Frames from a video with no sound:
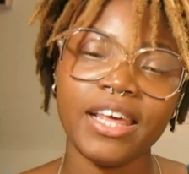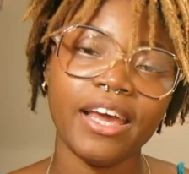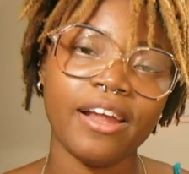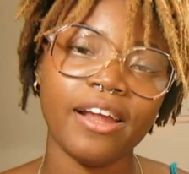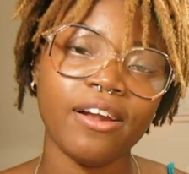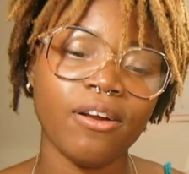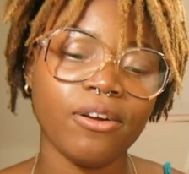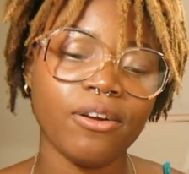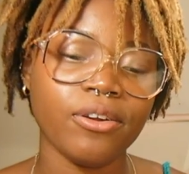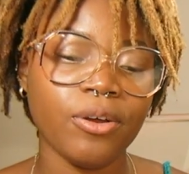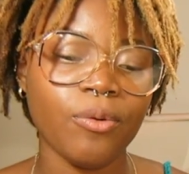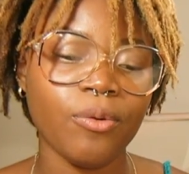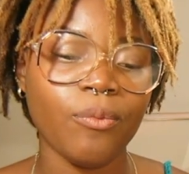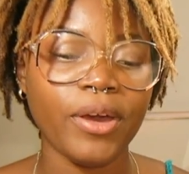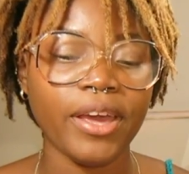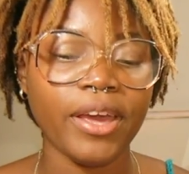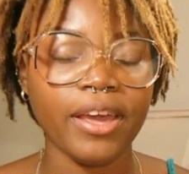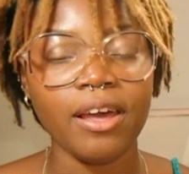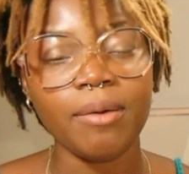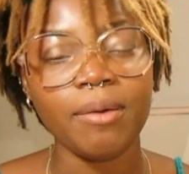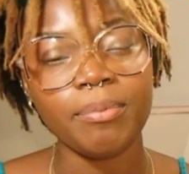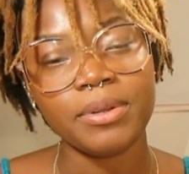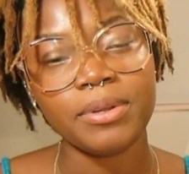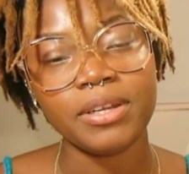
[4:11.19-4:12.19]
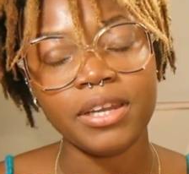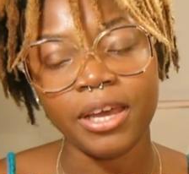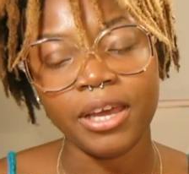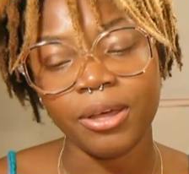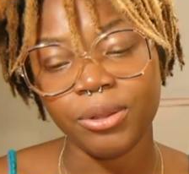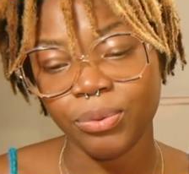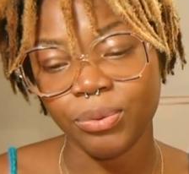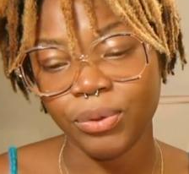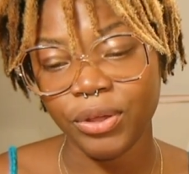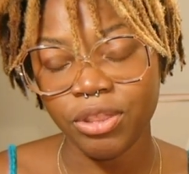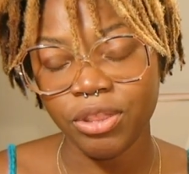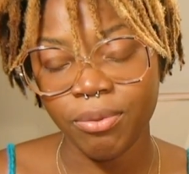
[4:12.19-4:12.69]
That on our way up and down
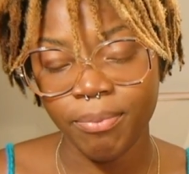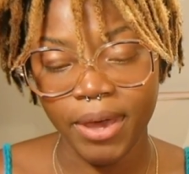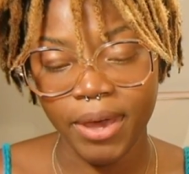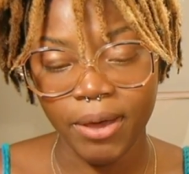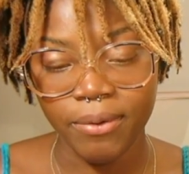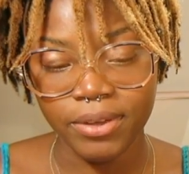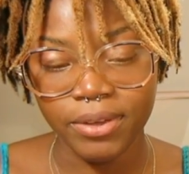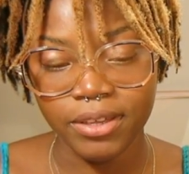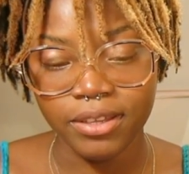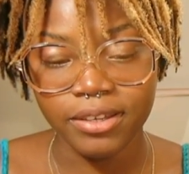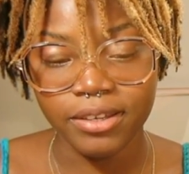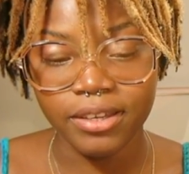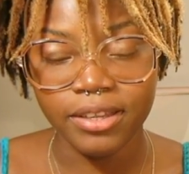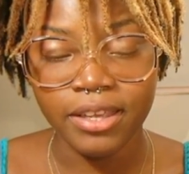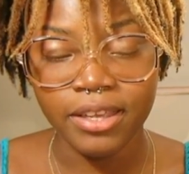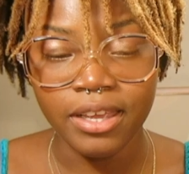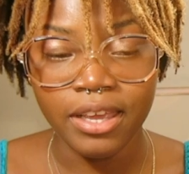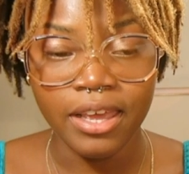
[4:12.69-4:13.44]
throughout the mountain.